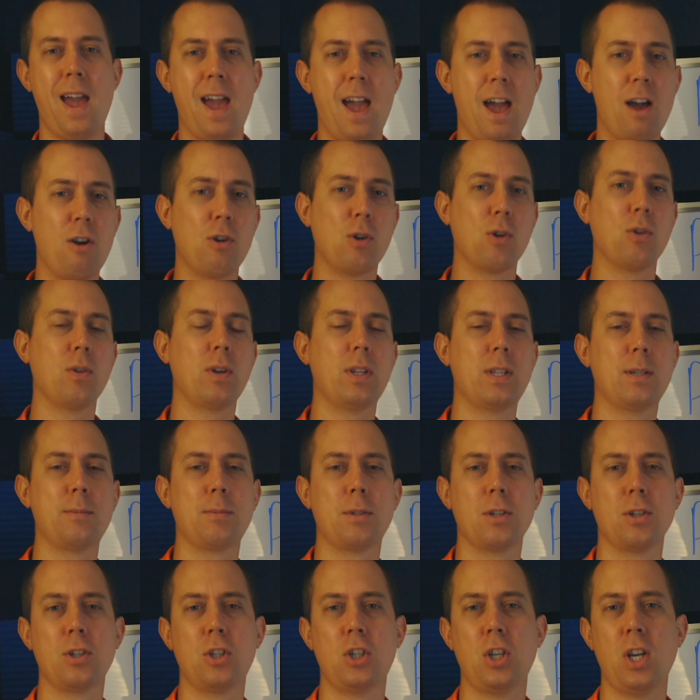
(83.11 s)

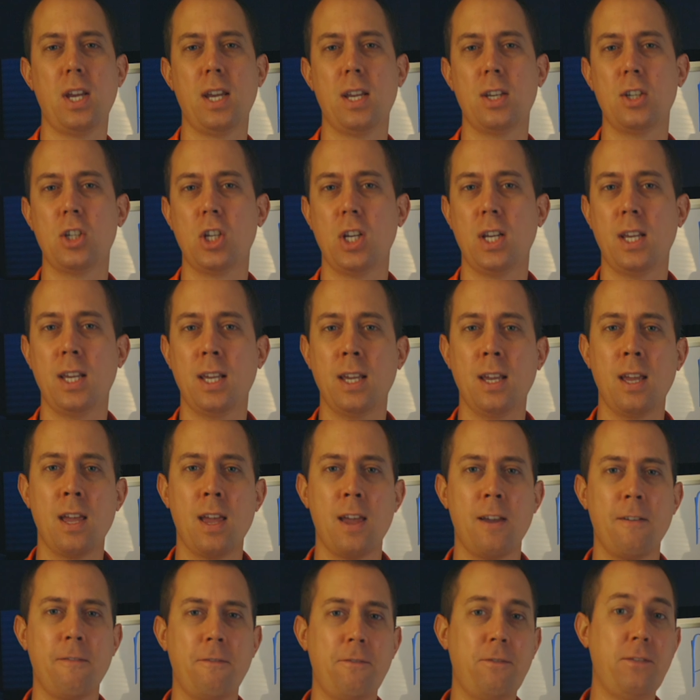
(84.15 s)
algorithms are changing,
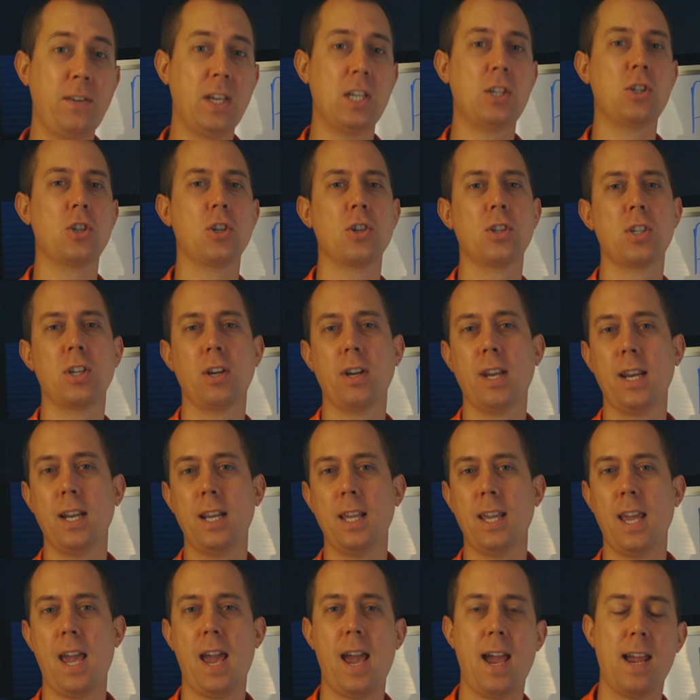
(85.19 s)
features are
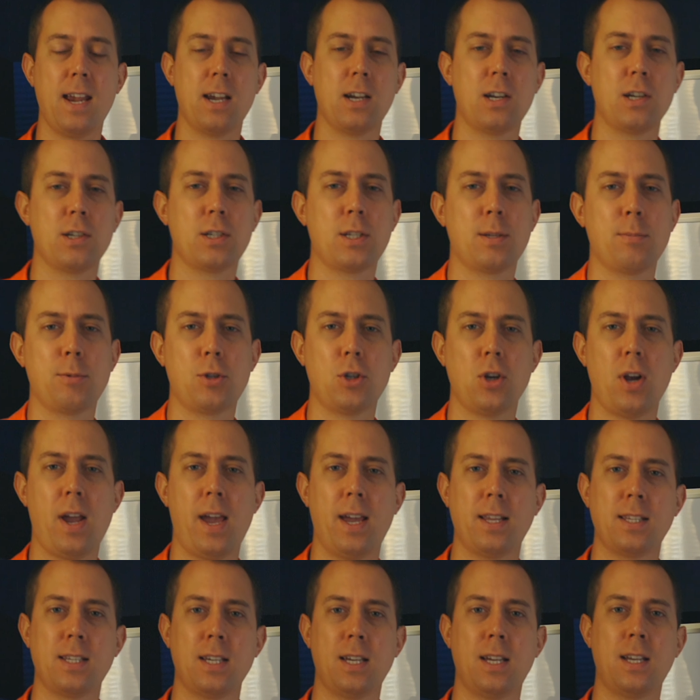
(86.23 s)
getting added or
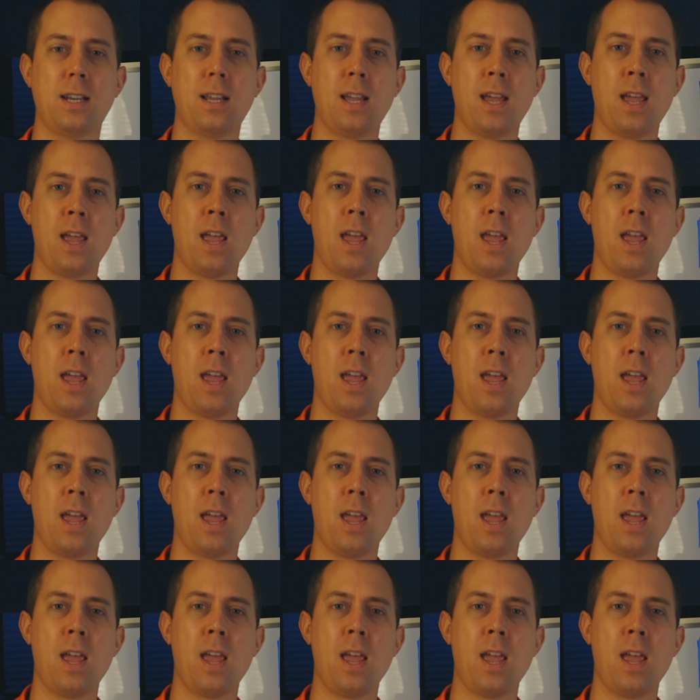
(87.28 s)
subtracted.